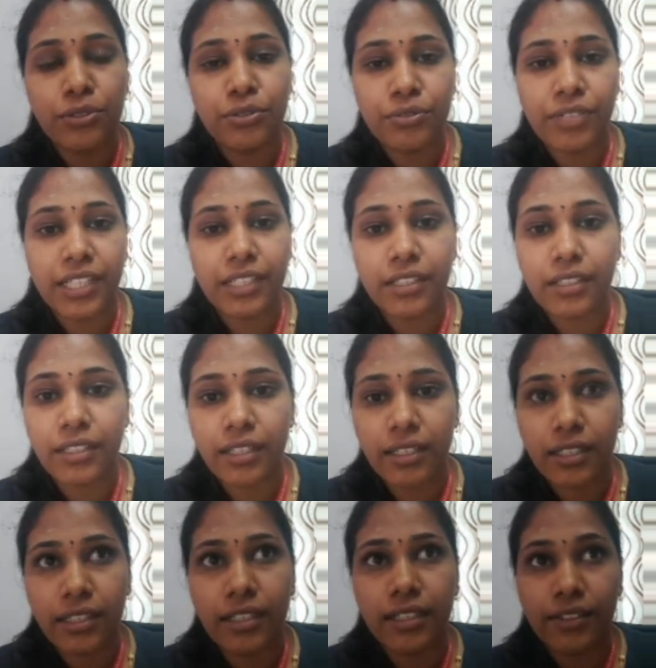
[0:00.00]
whether
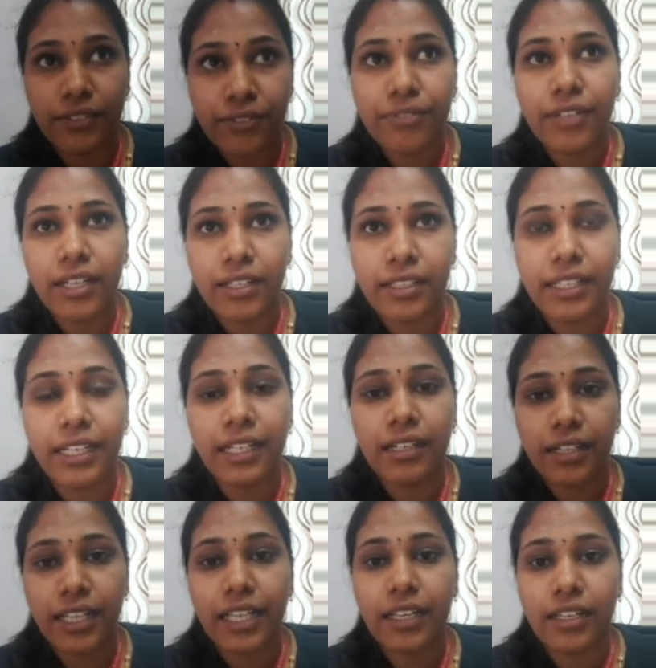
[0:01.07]
they
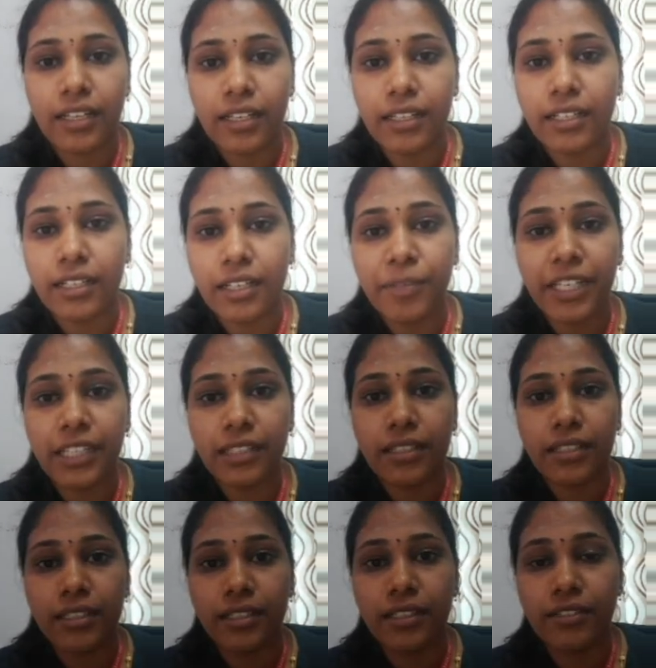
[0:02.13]
are coming in
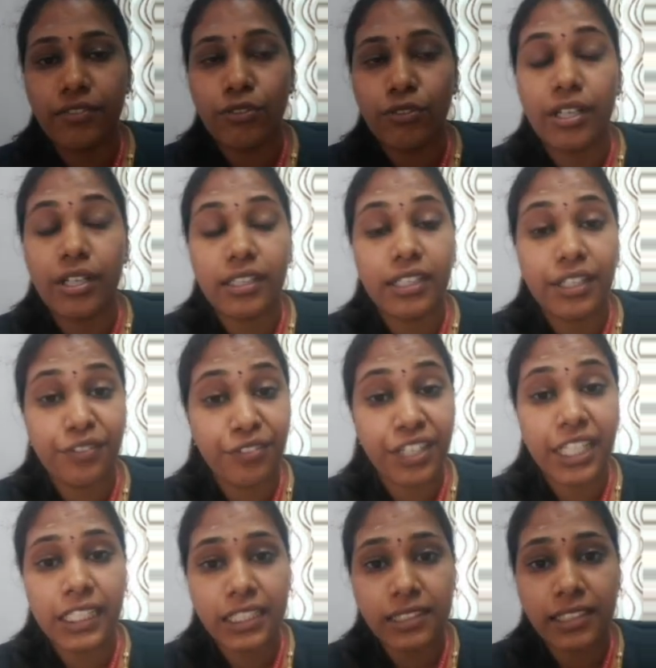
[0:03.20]
the what are the
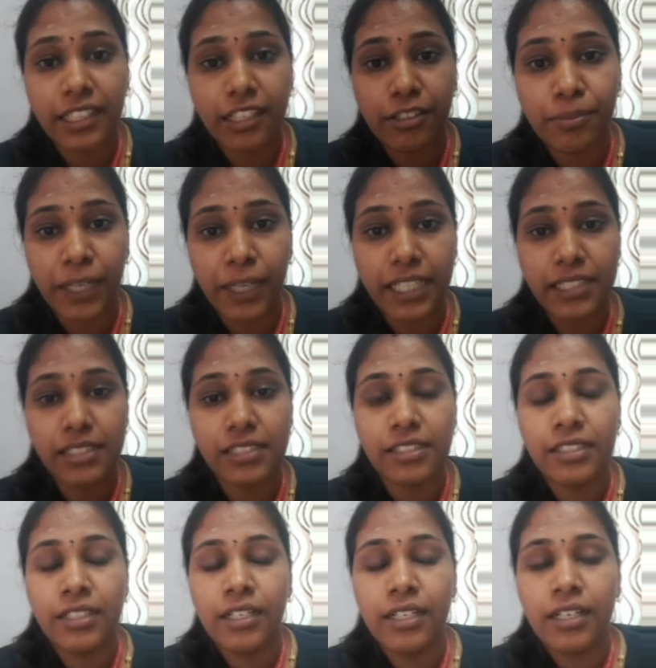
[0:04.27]
difficulties they have faced,
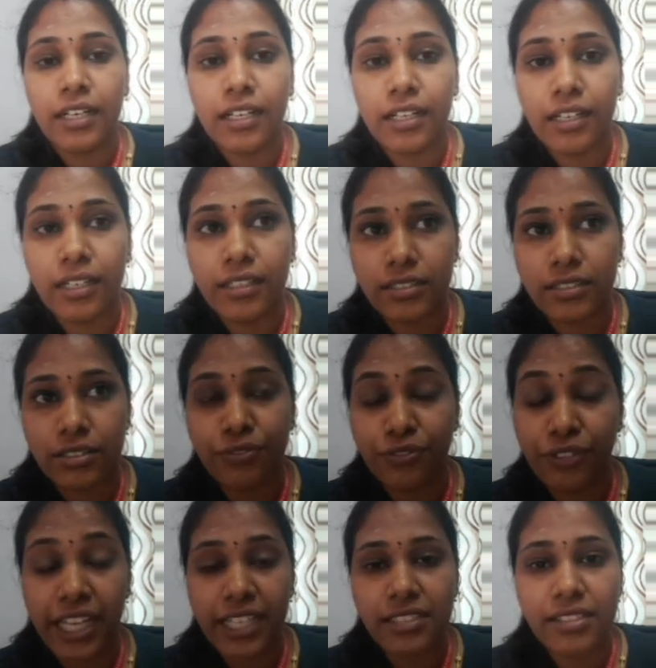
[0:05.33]

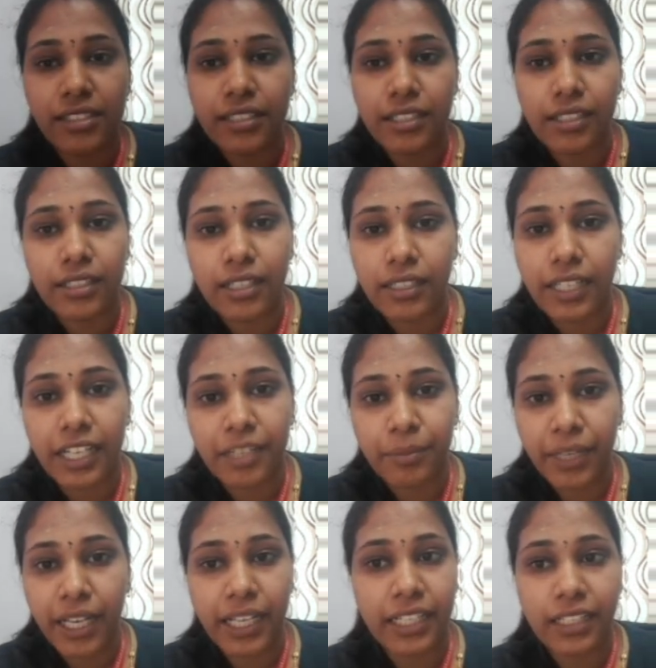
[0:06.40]
and that can
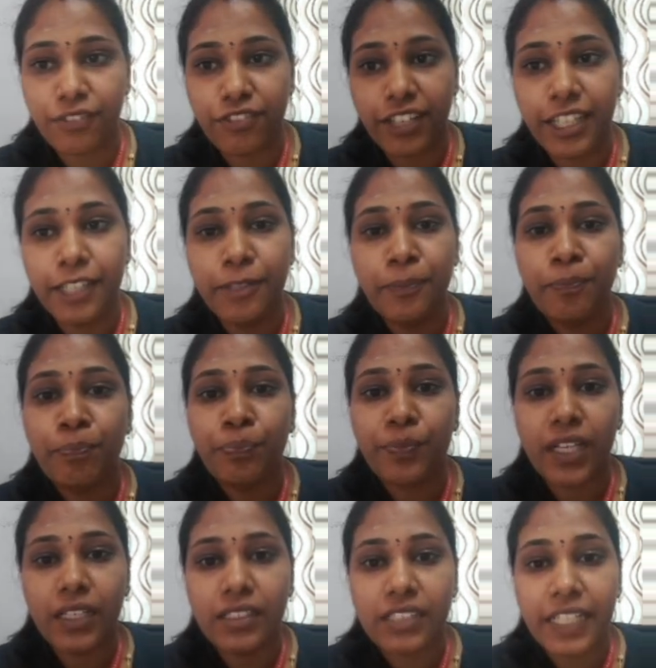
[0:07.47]
be identified.
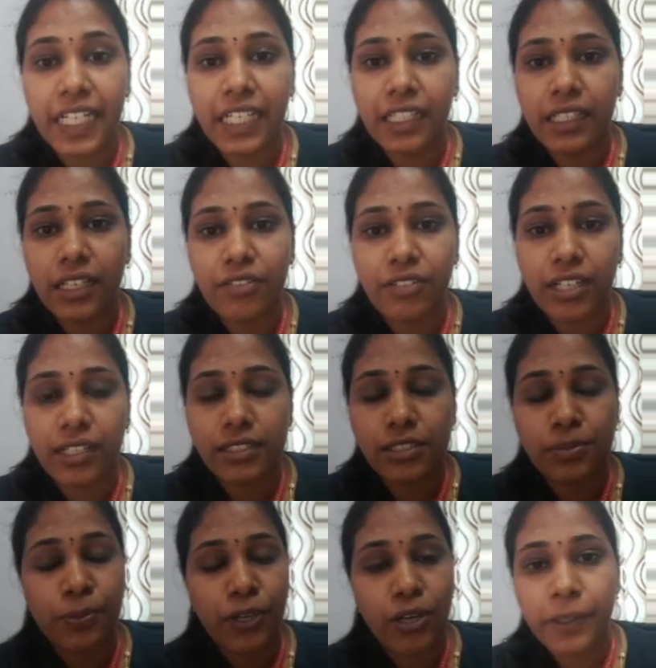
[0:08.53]
Then training and awareness.
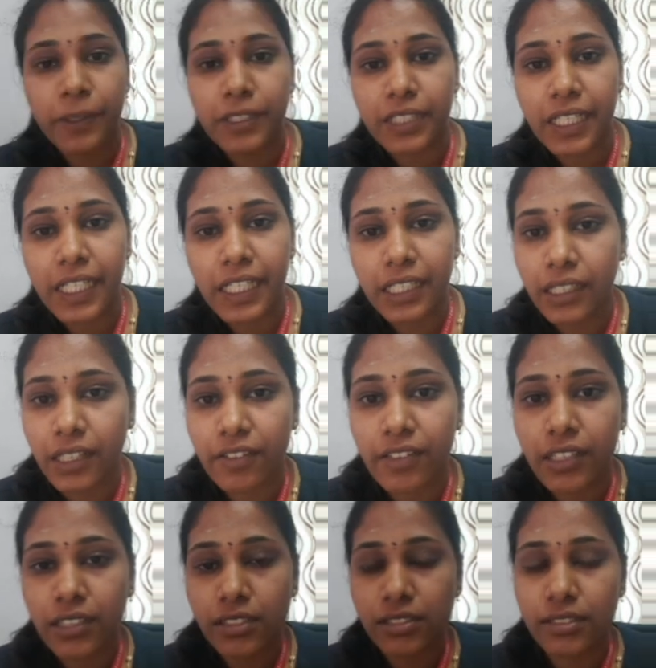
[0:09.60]
Proper training and
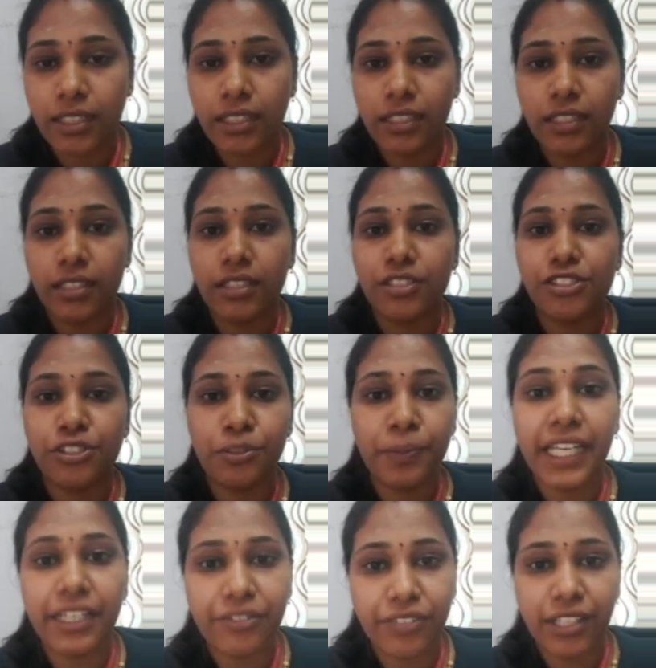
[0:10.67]
awareness should
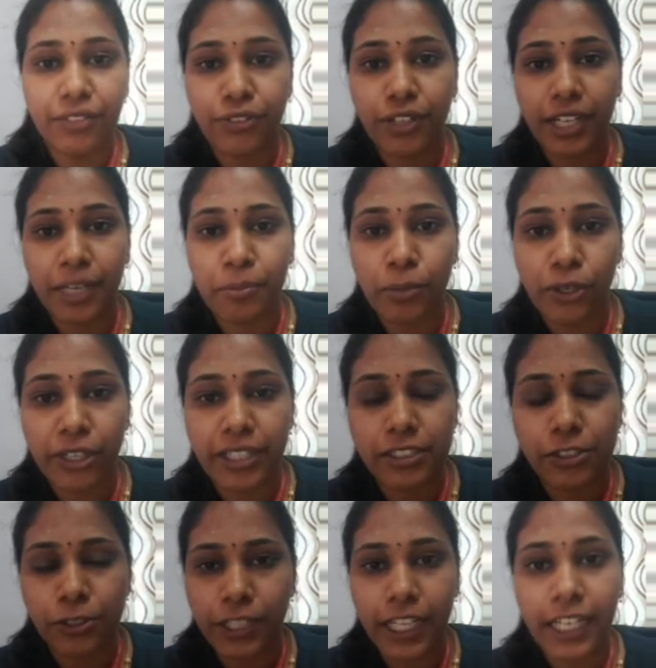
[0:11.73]
be given for employees,
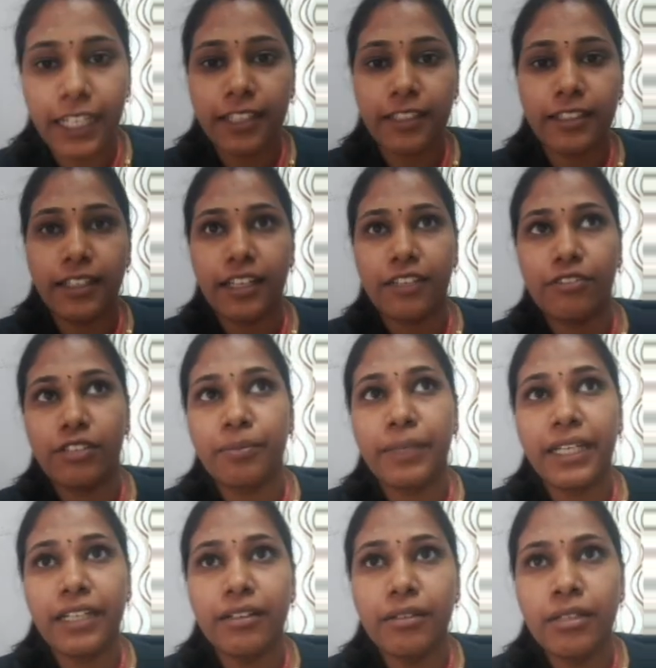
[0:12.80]
so that there will
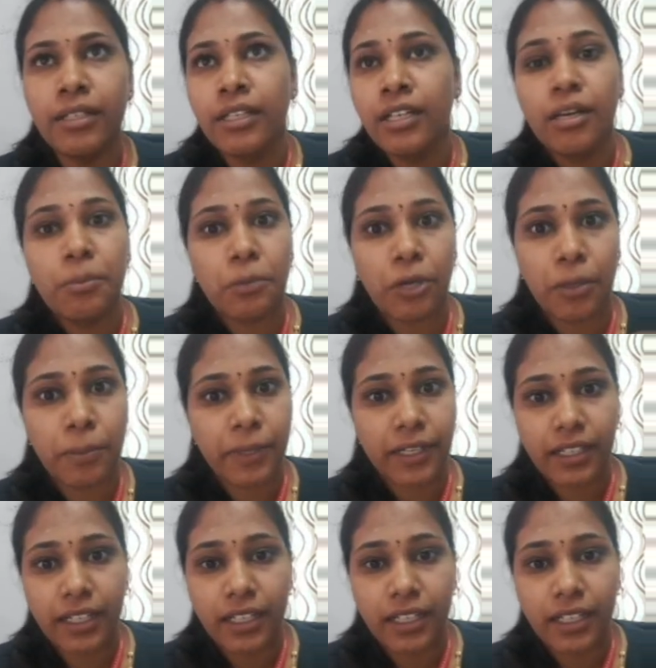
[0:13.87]
be a proper